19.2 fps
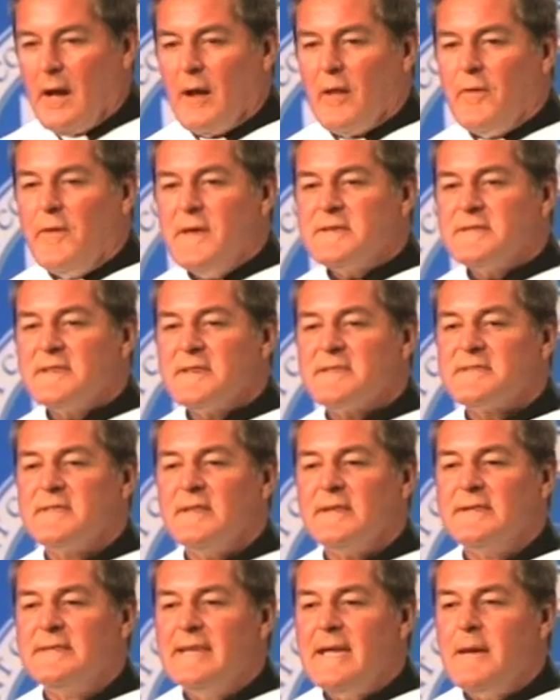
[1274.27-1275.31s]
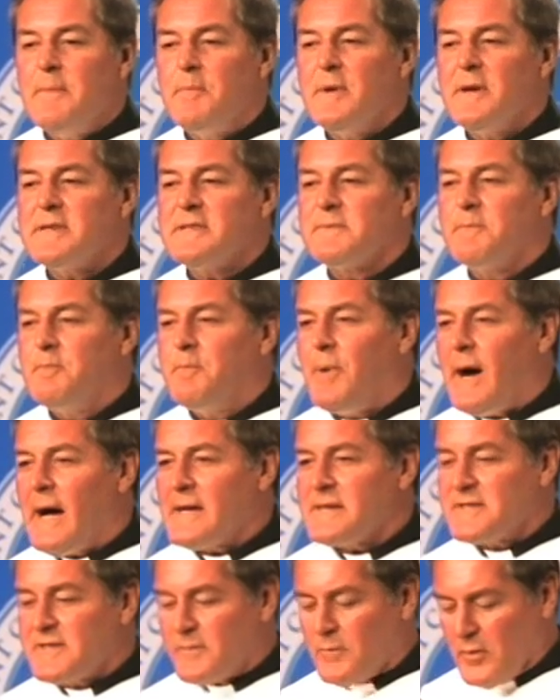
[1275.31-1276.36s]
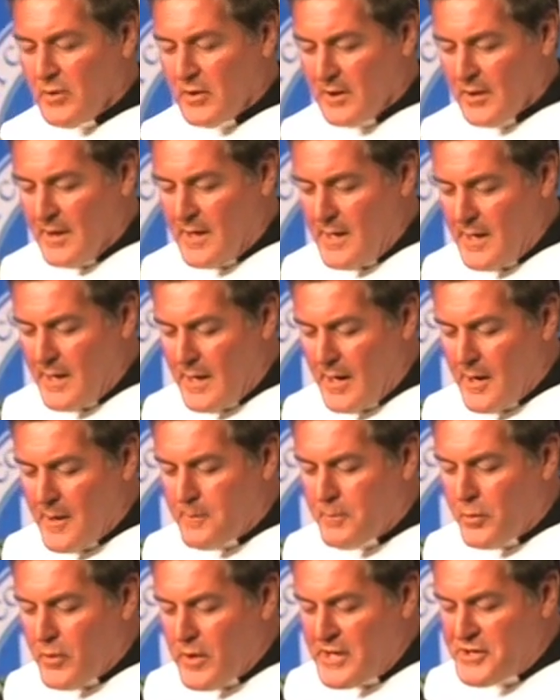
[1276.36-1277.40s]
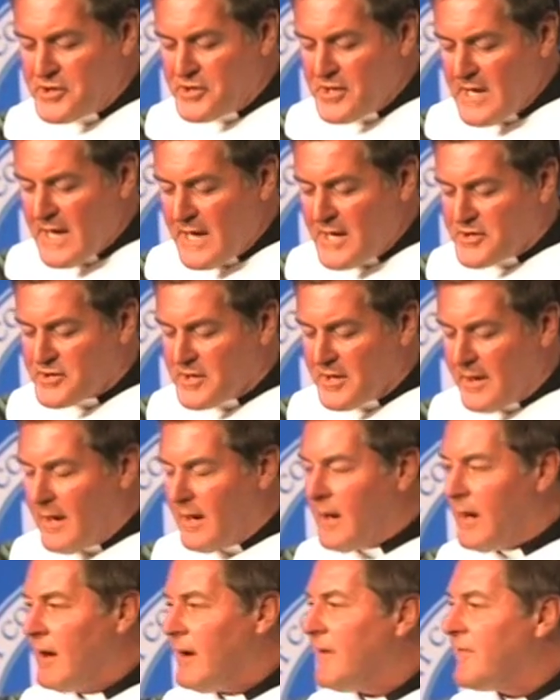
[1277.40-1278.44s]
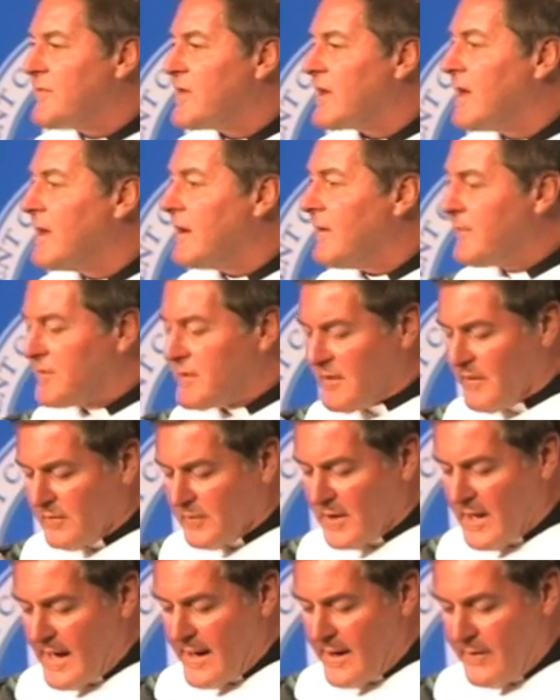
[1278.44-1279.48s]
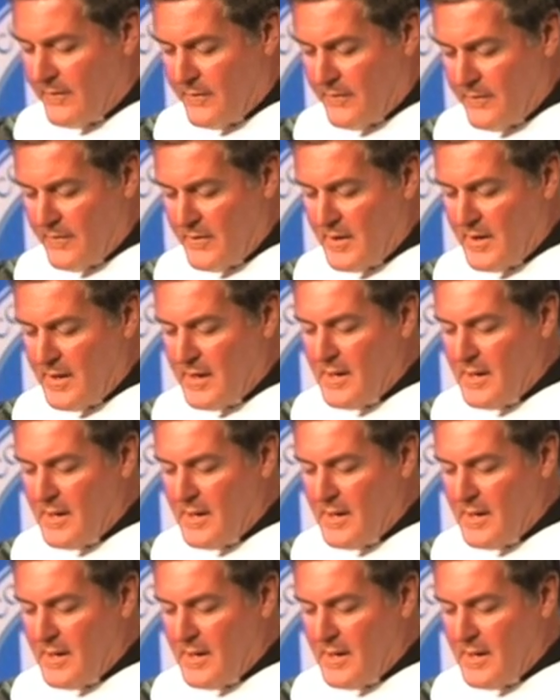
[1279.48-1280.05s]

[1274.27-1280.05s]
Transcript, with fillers: This is the deepest possible appreciation of the gift of life,